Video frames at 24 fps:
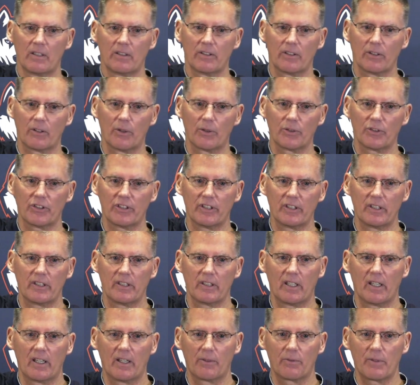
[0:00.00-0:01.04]
to go
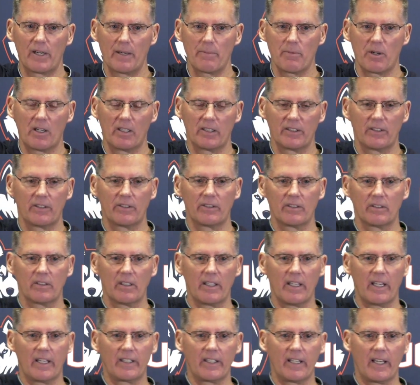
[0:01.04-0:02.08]
see Raymond.
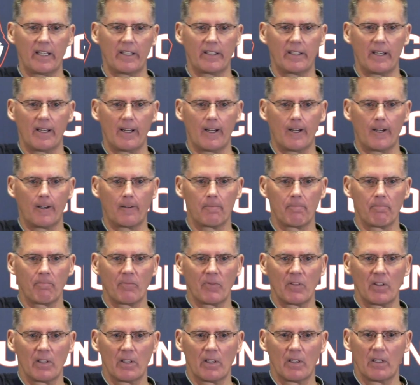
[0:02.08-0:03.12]
And then I
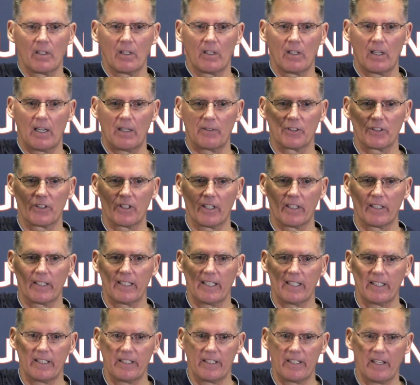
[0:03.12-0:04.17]
was going to
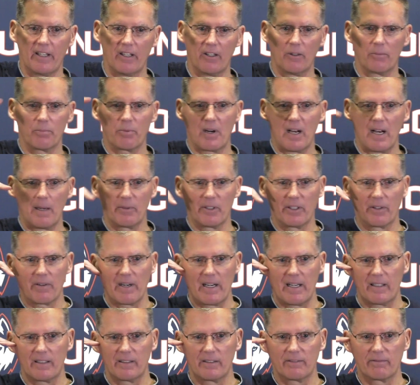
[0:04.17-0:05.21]
get in there probably
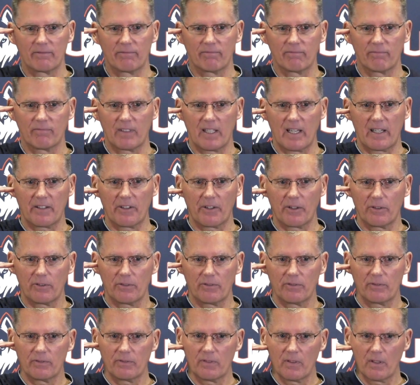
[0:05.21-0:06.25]
around, I don't know,
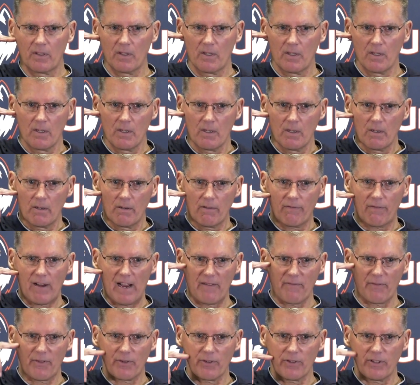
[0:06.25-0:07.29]

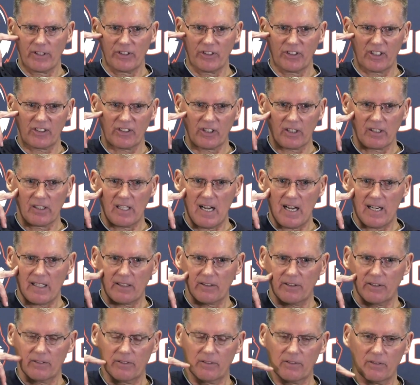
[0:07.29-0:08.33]
5:30, 6
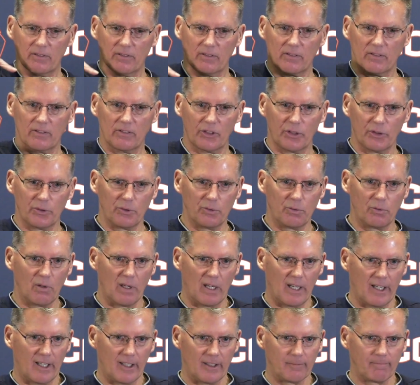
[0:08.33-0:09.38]
o'clock
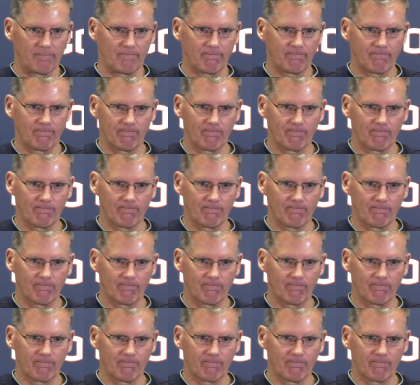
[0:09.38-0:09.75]
to